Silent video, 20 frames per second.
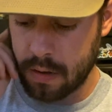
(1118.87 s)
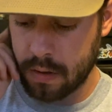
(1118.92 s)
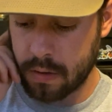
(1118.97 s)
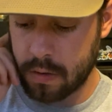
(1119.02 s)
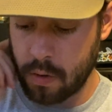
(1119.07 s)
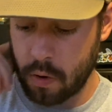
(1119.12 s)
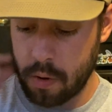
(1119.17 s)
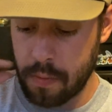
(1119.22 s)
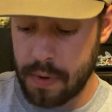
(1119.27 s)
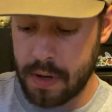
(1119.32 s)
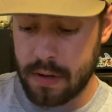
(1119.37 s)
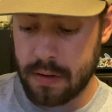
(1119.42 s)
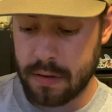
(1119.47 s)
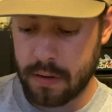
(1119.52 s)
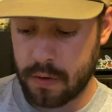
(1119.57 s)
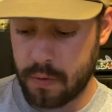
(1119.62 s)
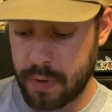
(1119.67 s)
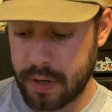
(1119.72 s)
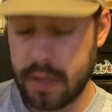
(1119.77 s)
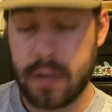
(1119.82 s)
Goma
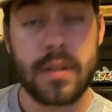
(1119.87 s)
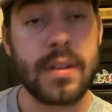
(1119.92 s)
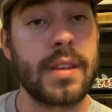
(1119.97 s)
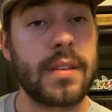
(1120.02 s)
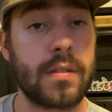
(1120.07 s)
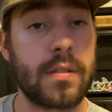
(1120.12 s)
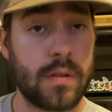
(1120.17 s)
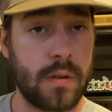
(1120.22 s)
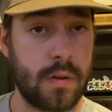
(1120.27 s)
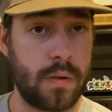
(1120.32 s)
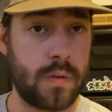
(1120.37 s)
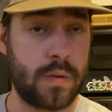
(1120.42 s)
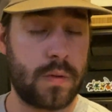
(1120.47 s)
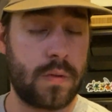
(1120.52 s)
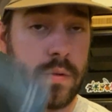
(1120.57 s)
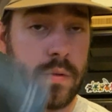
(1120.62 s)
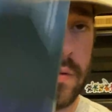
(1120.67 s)
Gringa Discos.